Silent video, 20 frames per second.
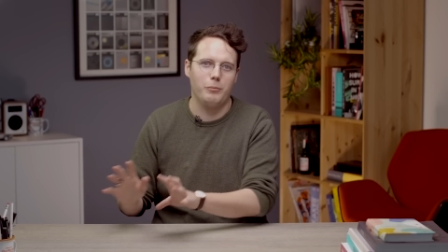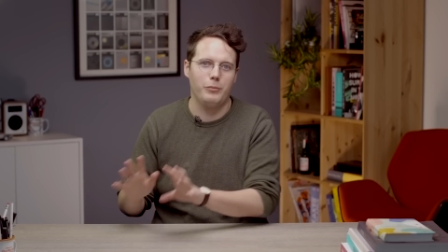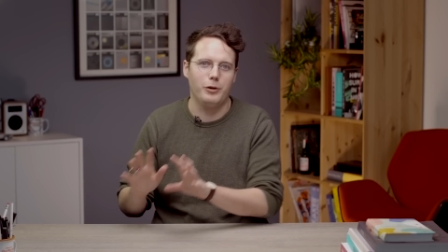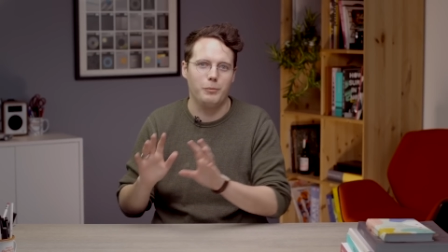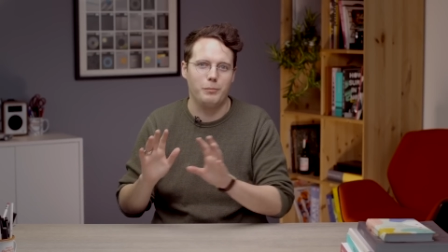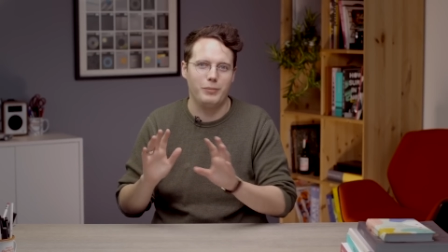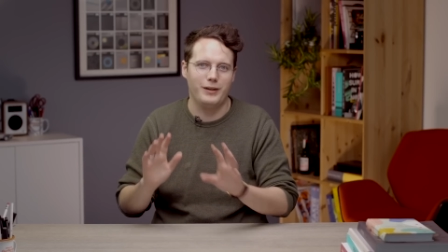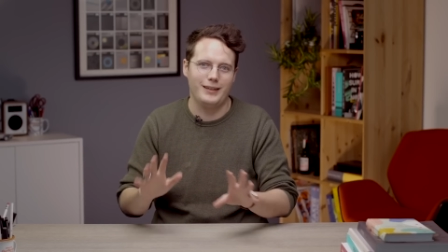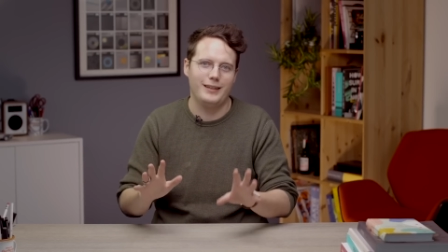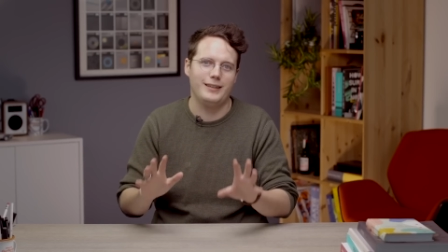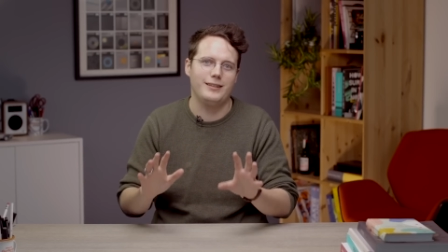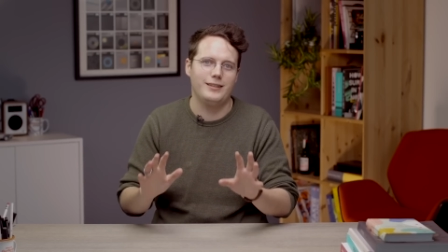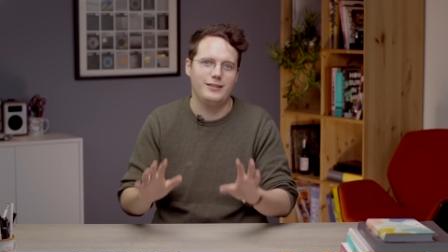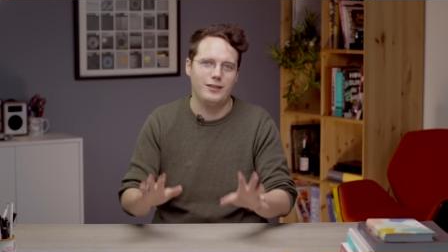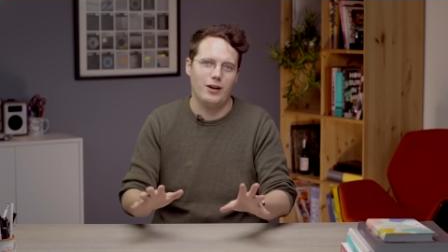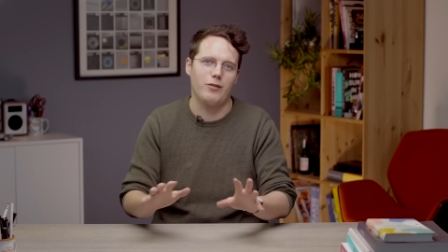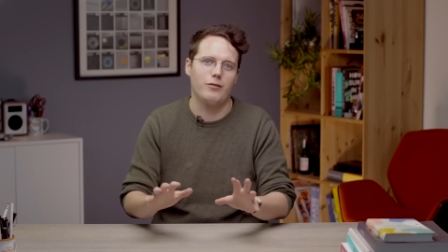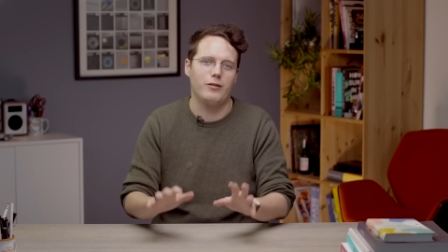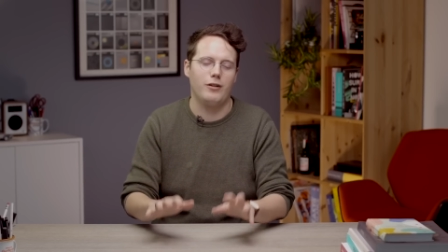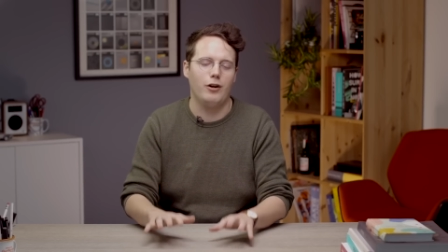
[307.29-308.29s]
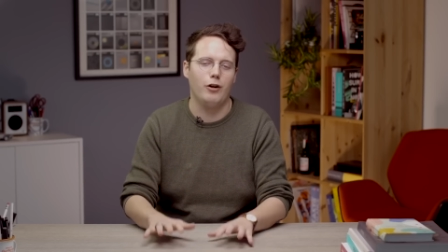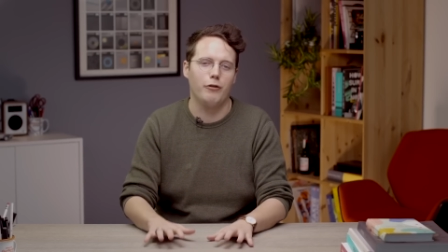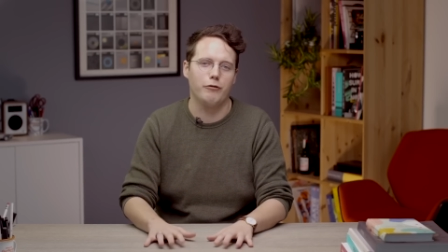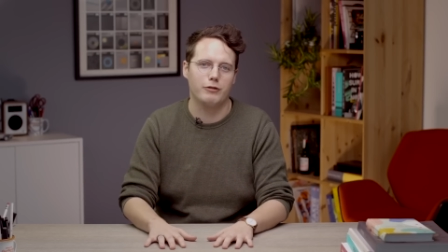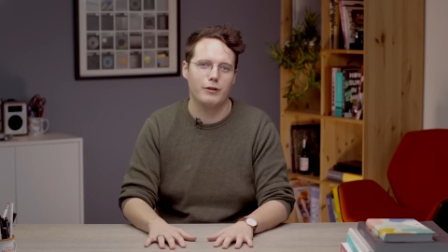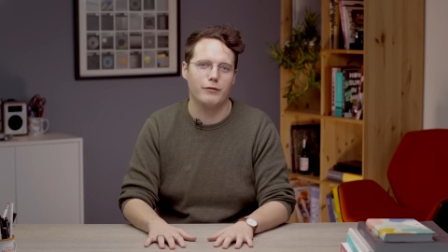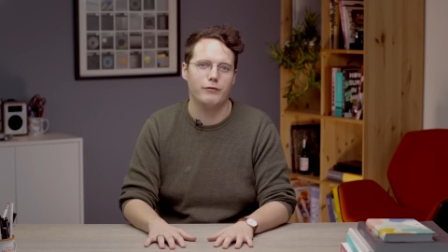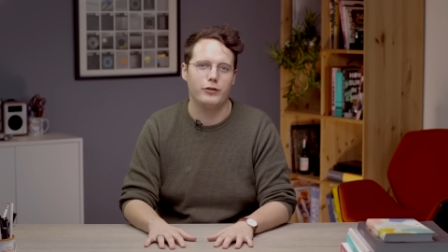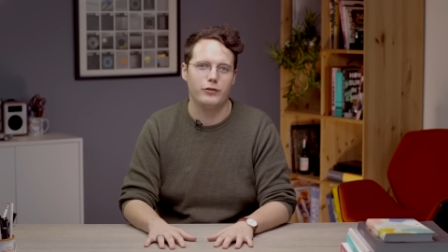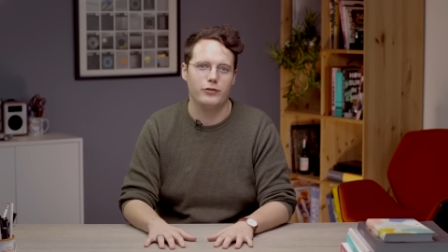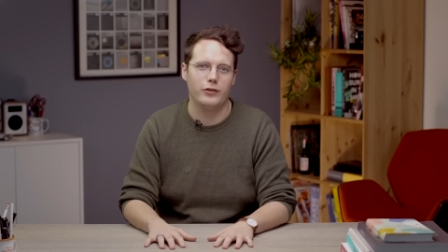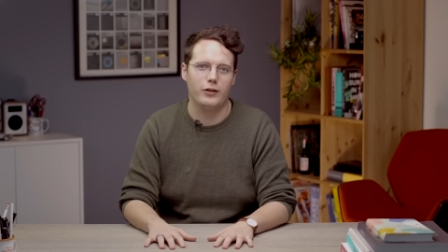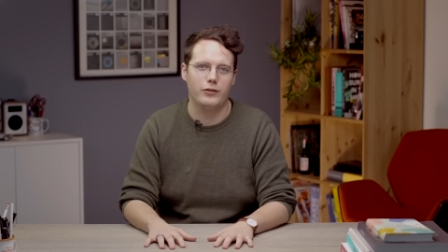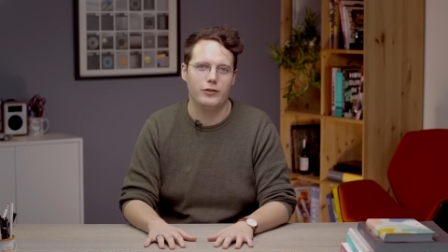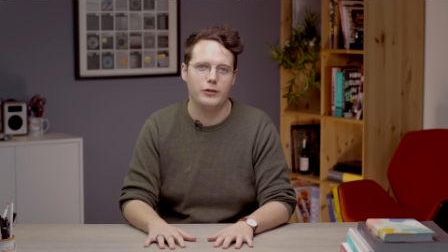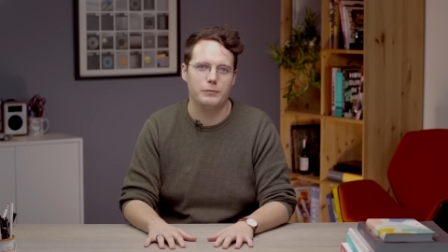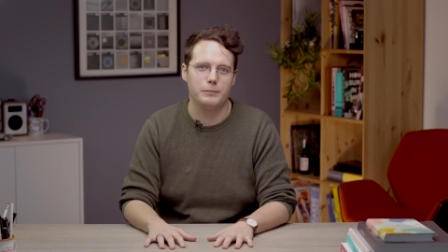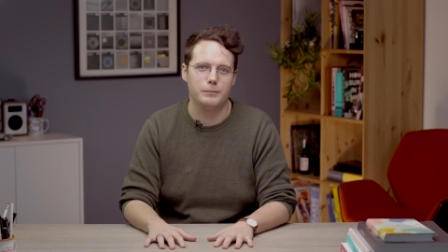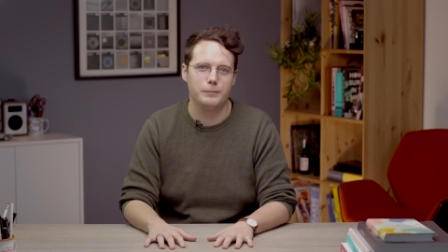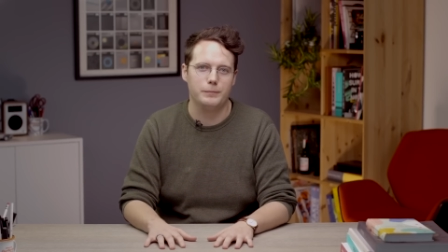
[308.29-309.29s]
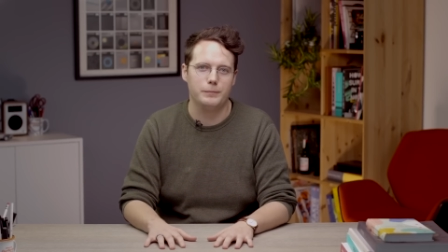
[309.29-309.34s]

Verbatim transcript: but please don't overemphasize it.